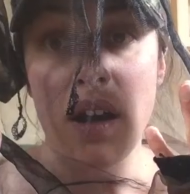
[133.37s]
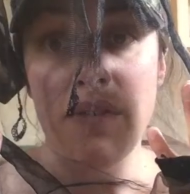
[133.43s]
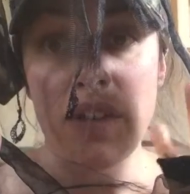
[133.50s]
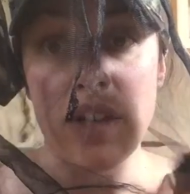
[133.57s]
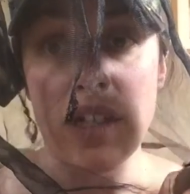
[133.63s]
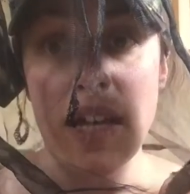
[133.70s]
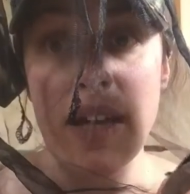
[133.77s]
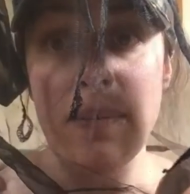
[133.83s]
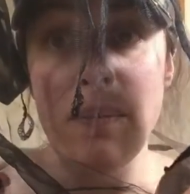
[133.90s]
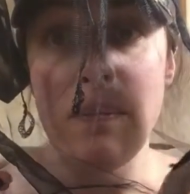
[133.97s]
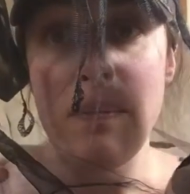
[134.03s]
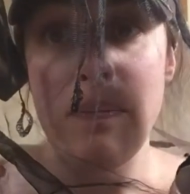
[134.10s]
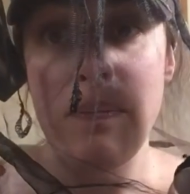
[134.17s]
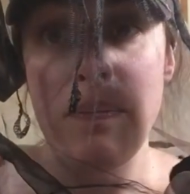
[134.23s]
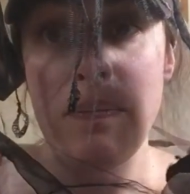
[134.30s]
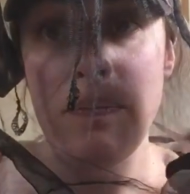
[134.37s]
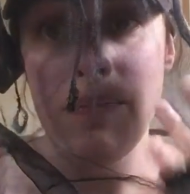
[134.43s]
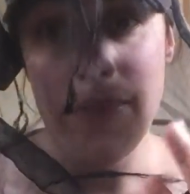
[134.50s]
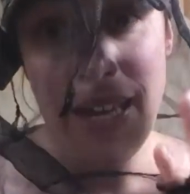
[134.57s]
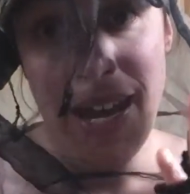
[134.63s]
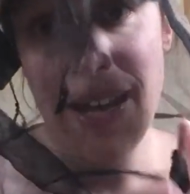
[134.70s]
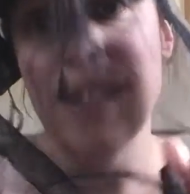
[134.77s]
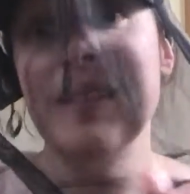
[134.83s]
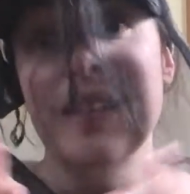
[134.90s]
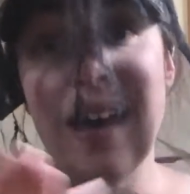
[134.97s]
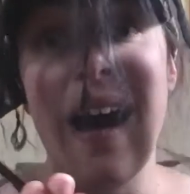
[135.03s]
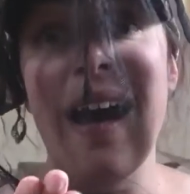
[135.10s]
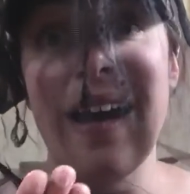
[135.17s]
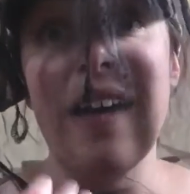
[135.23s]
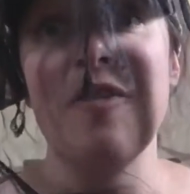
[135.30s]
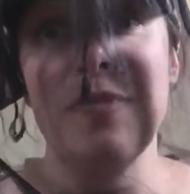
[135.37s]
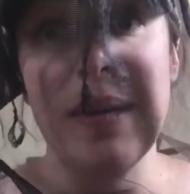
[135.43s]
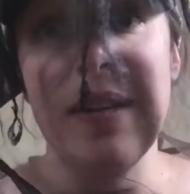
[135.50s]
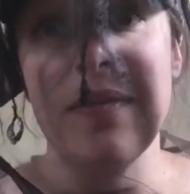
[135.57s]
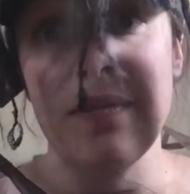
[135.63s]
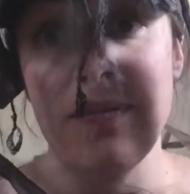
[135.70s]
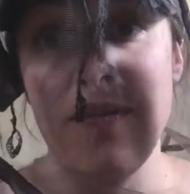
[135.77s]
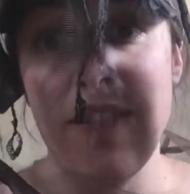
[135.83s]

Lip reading: covered. And yes, I have been